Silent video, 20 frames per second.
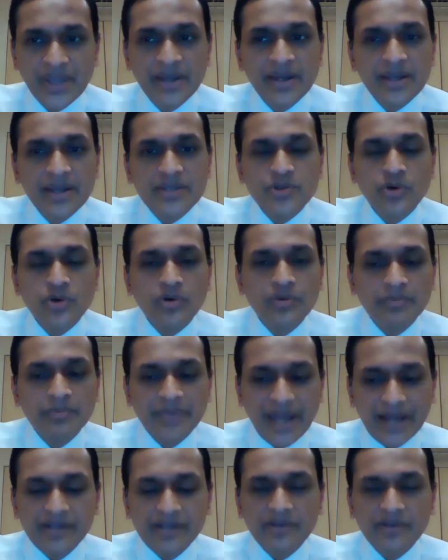So
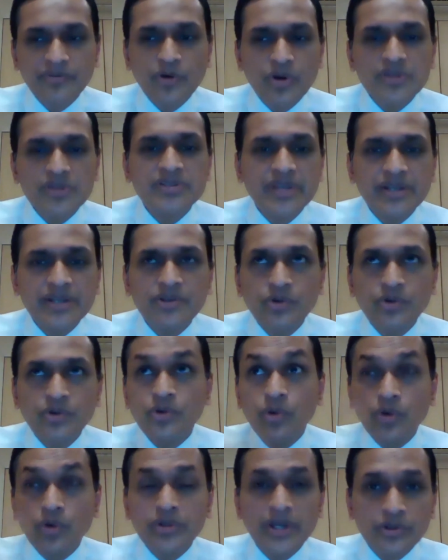that, of course, then you
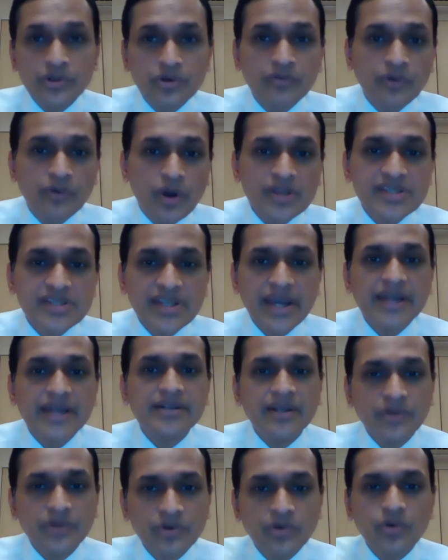know that you've lost
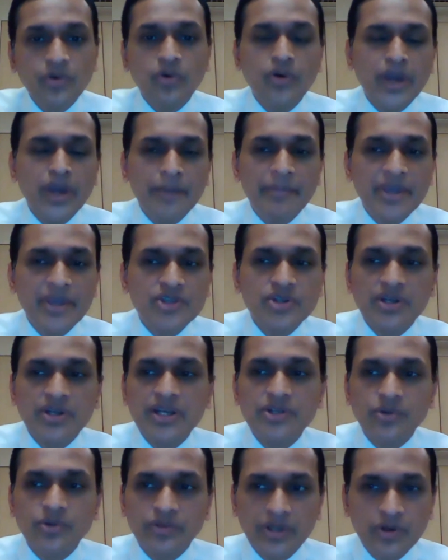sight and you go
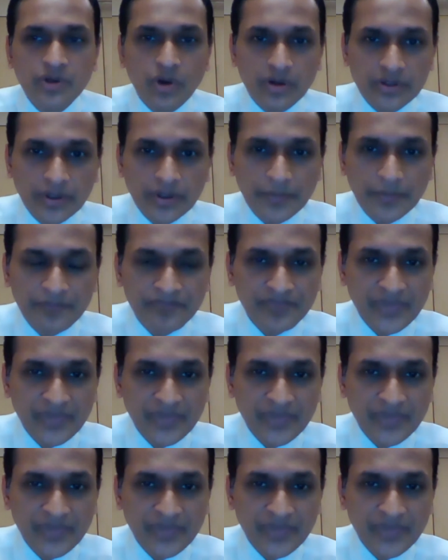immediately to the doctor.